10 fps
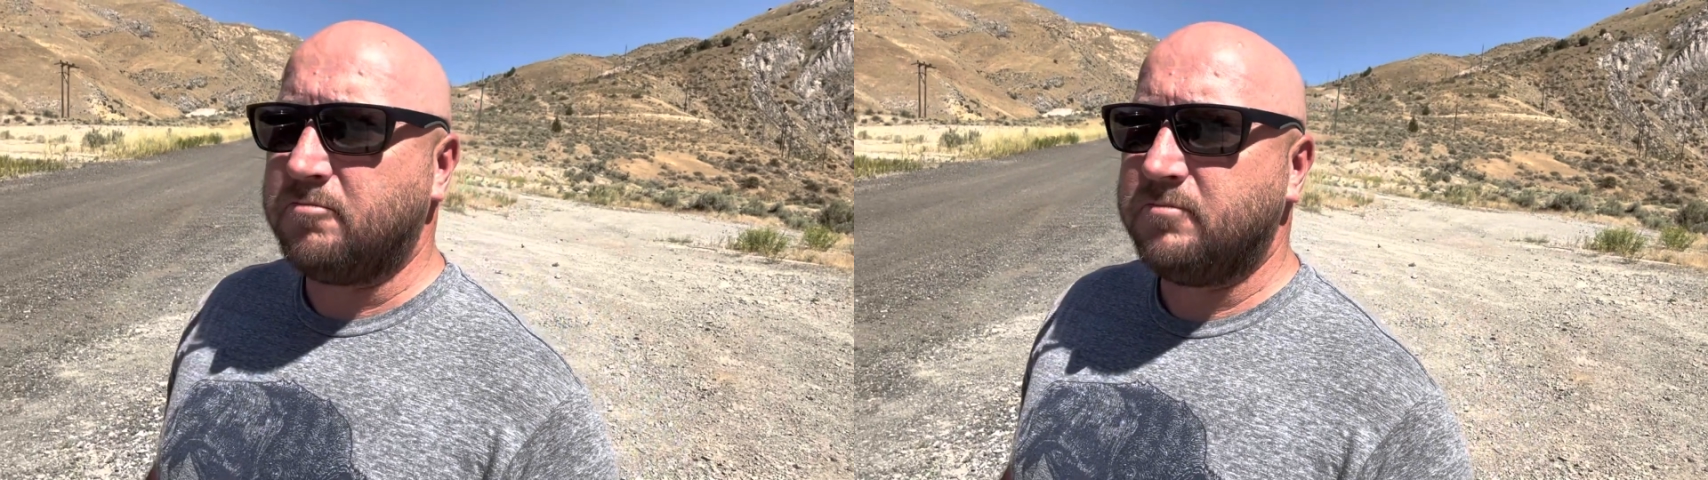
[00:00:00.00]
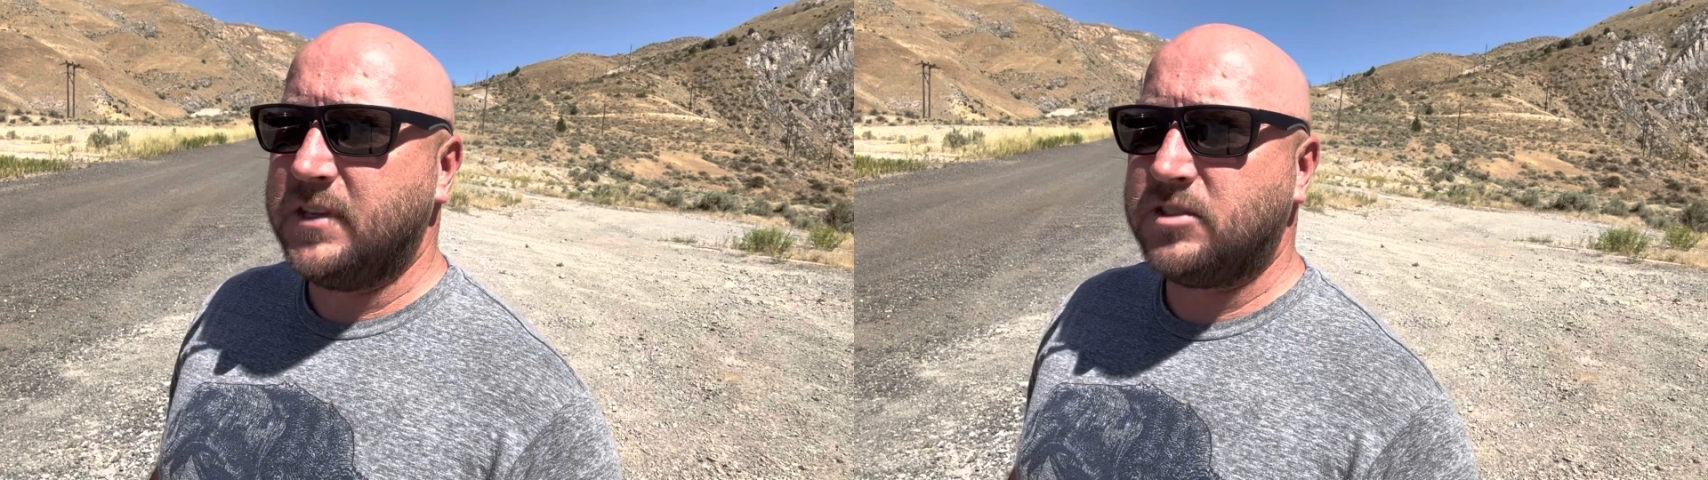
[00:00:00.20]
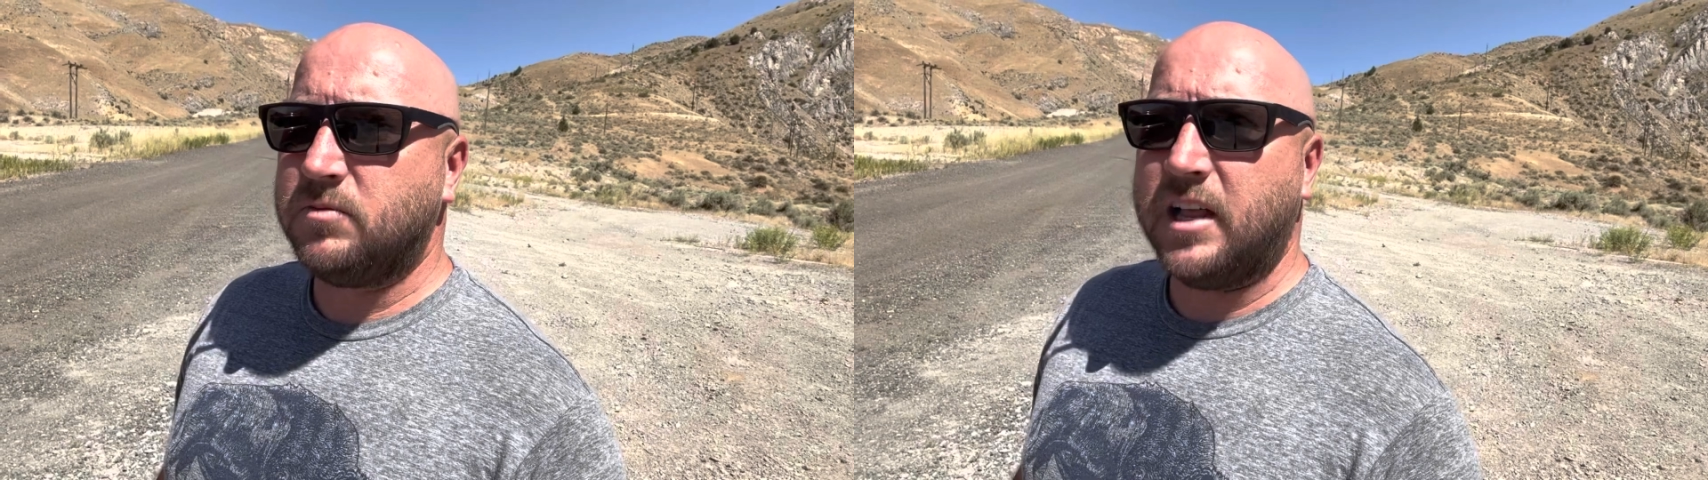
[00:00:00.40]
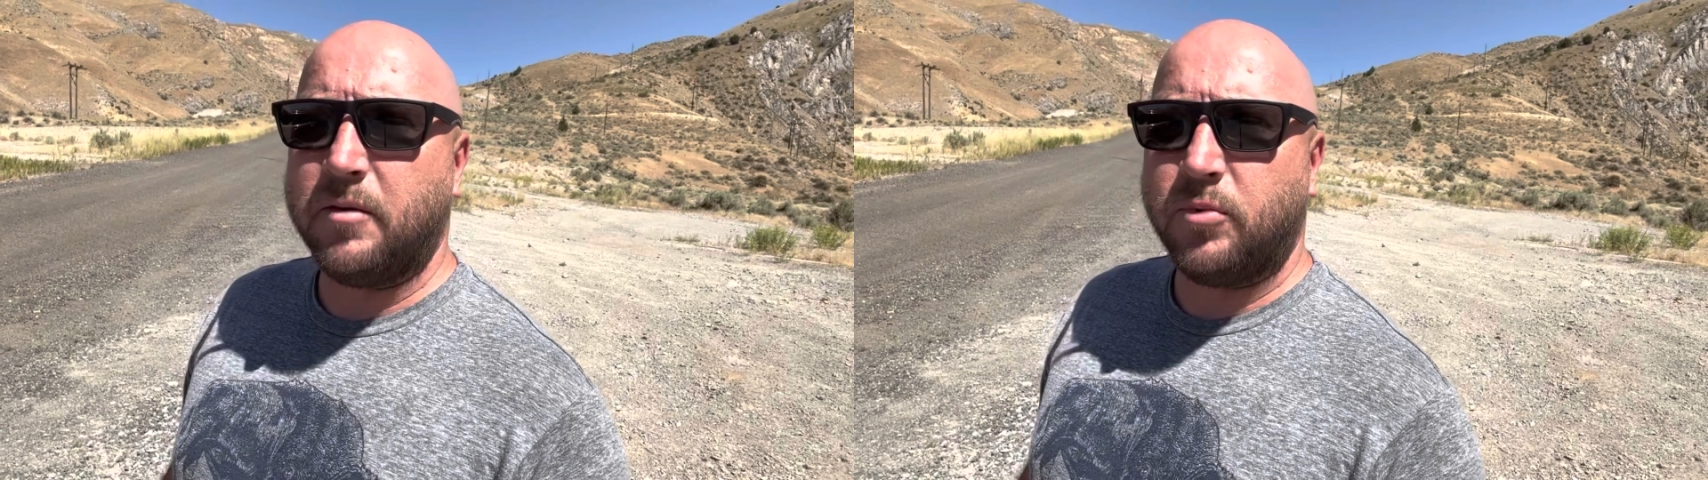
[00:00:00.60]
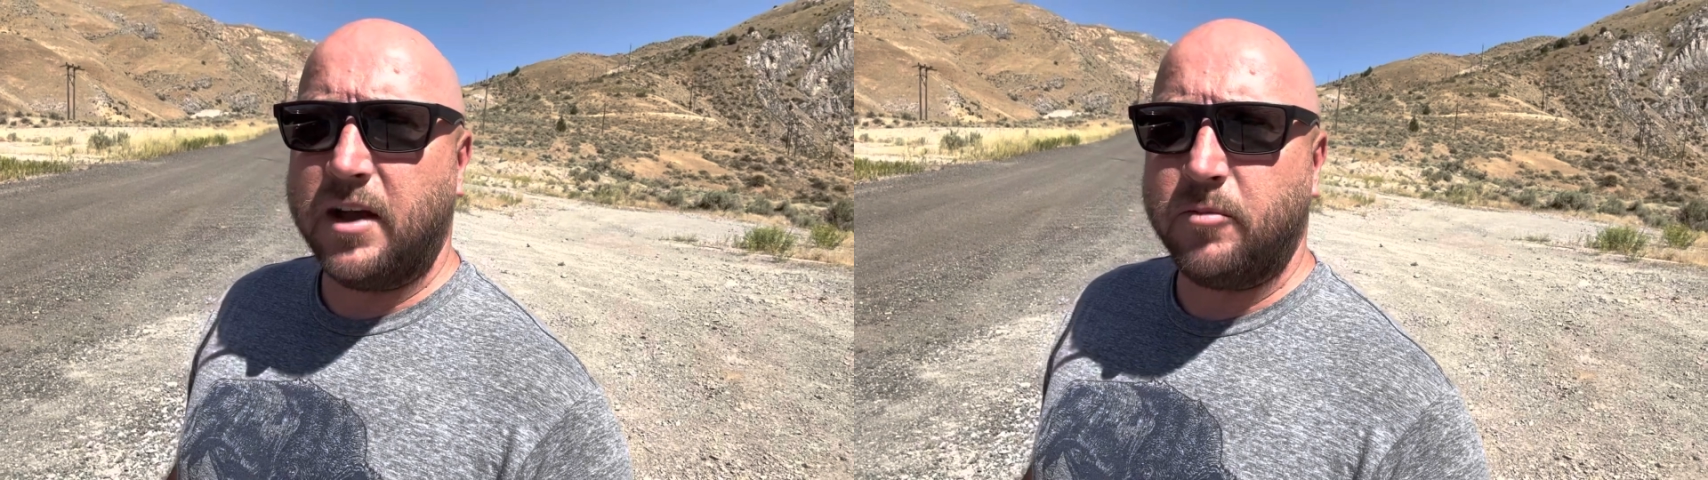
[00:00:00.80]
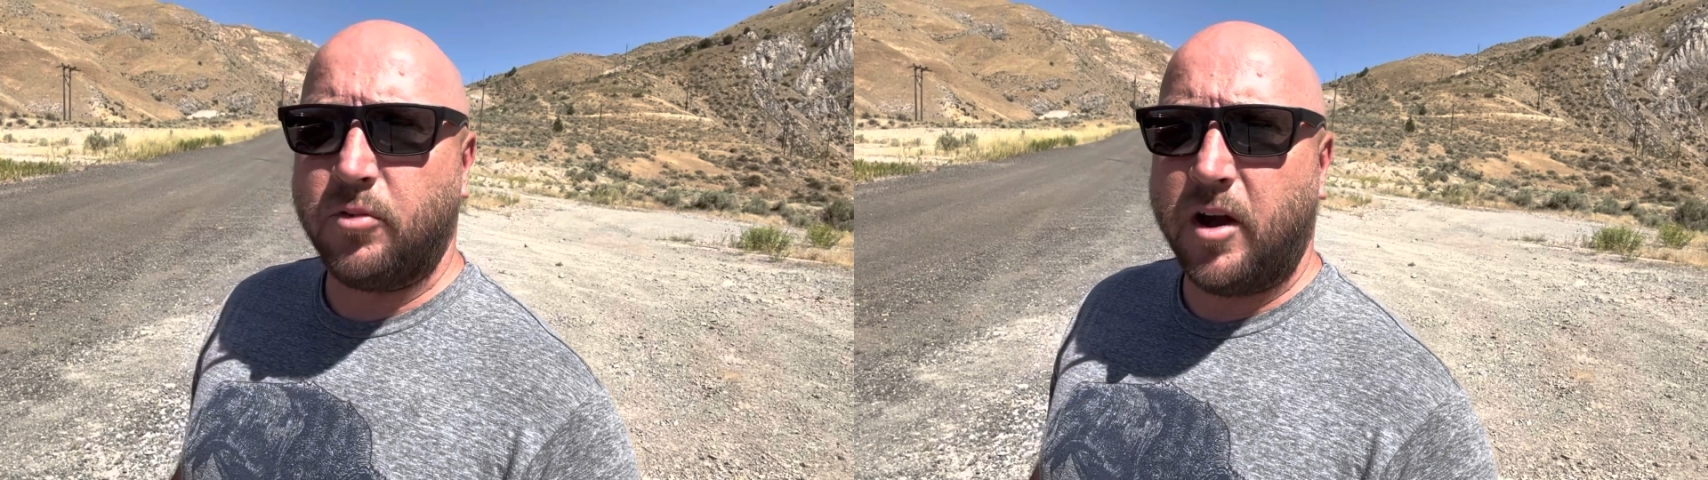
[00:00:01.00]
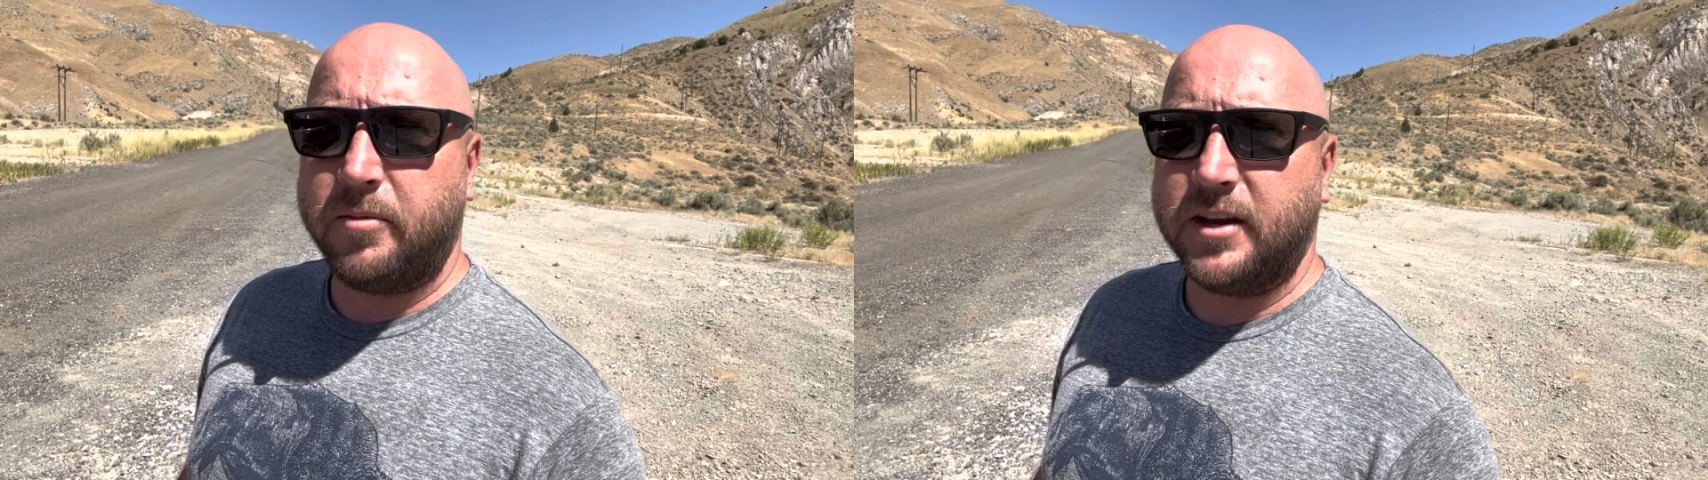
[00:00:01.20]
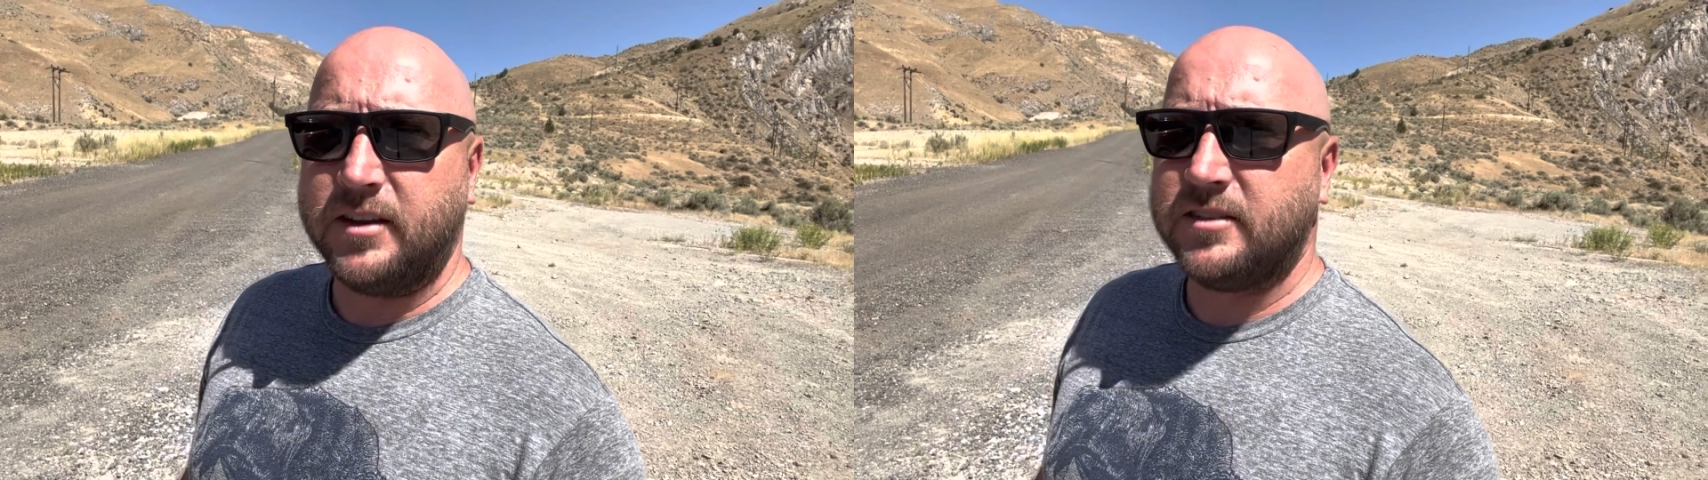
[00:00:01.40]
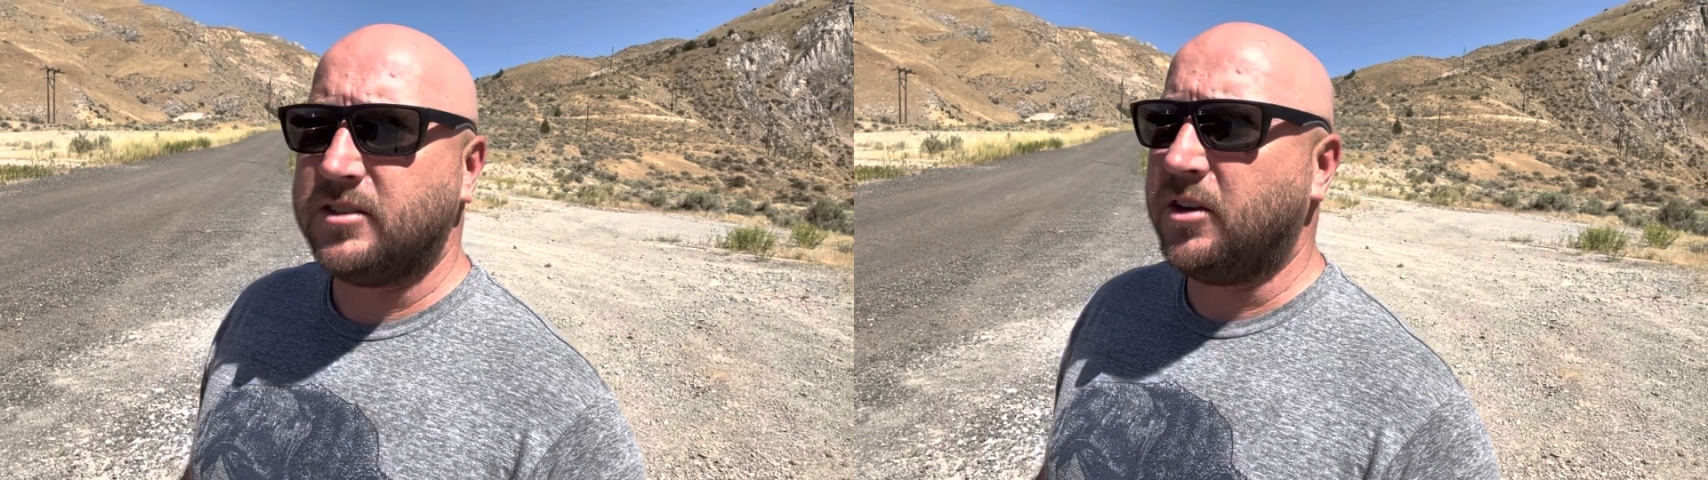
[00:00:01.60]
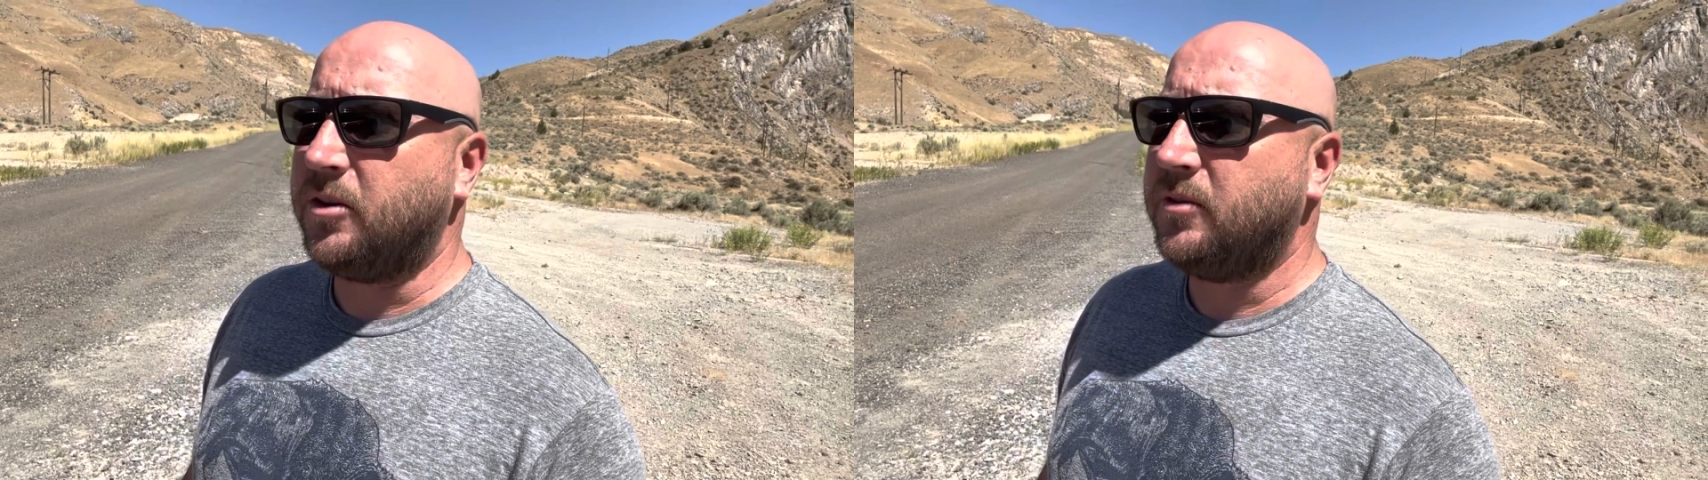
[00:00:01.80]
it's a lot of private property,
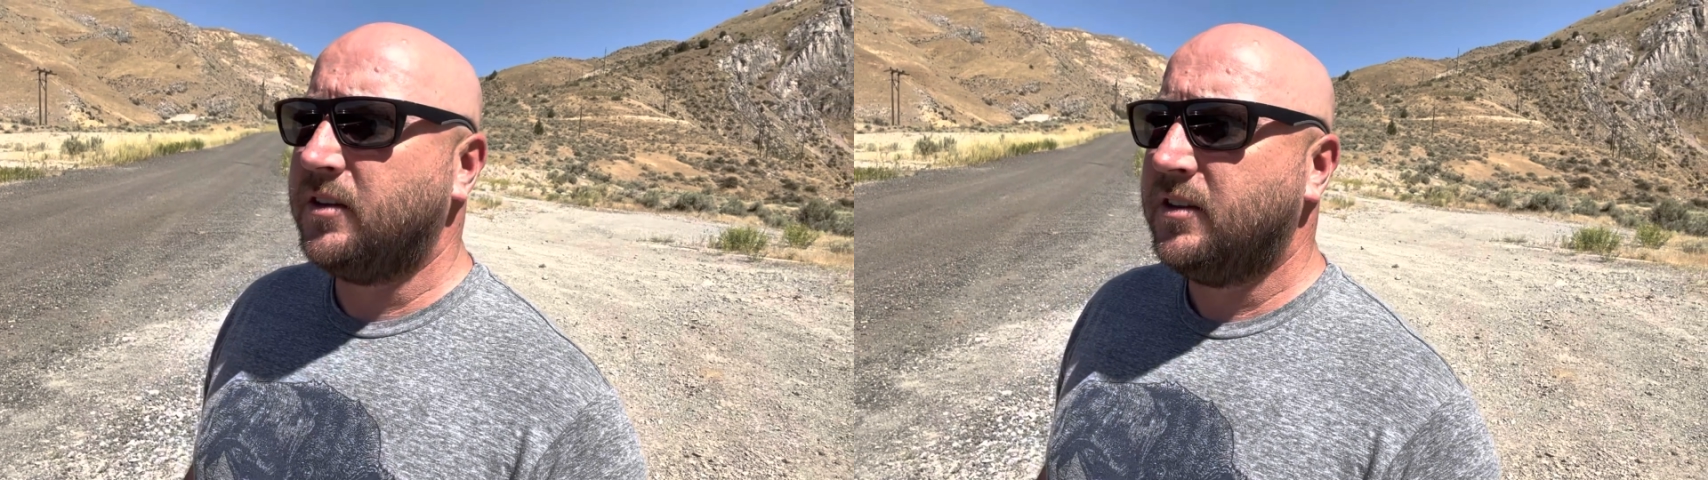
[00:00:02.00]
so